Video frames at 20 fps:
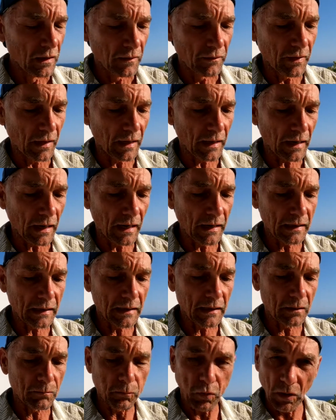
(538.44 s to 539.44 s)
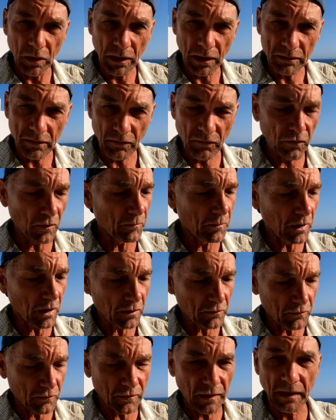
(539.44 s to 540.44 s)
that I can pull out the SIM
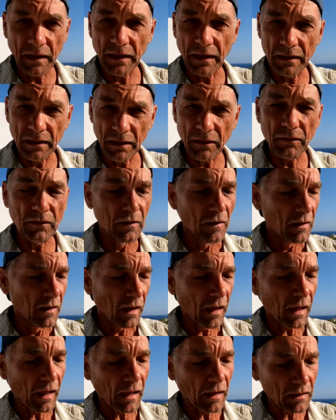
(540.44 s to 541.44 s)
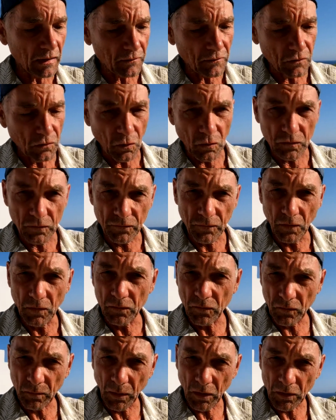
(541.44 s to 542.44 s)
card, stick it in this, and it's an older
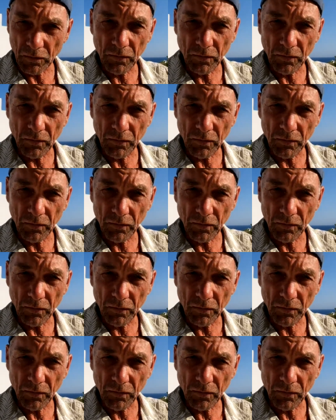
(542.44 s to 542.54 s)
phone, smaller